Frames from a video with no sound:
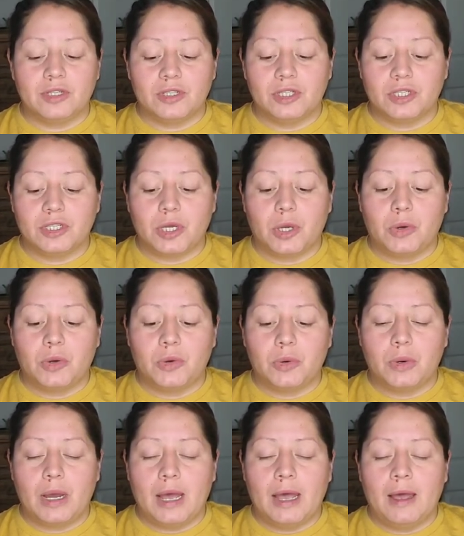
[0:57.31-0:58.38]

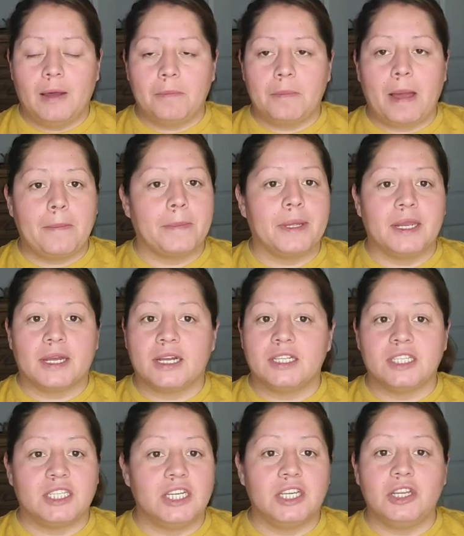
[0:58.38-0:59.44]
So I'm going to
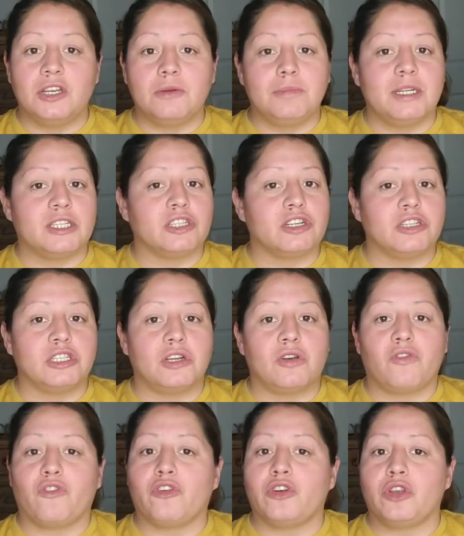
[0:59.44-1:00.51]
continue to be searching
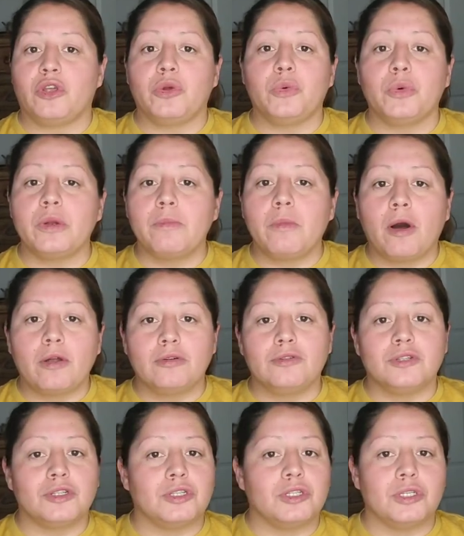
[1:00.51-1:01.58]
for new
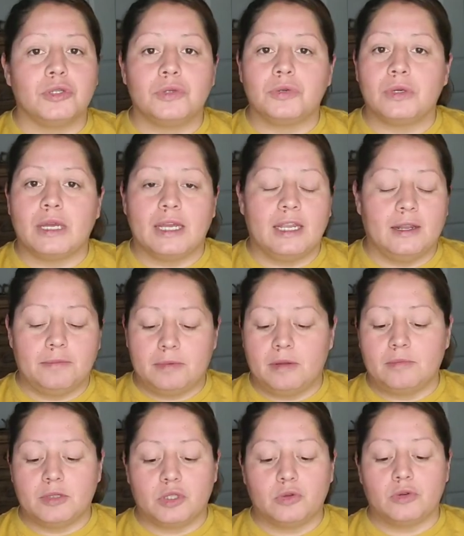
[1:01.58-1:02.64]
remodels to hit up
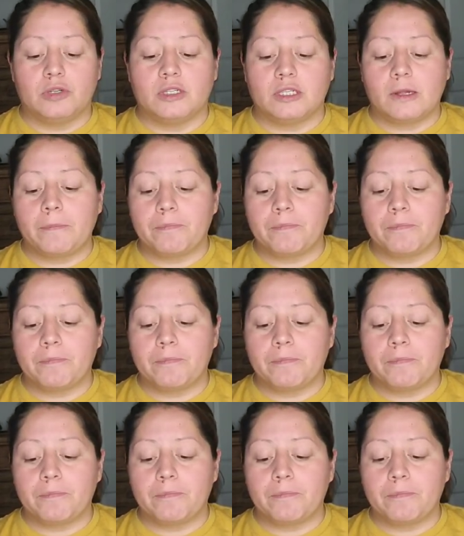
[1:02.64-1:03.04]
them stores.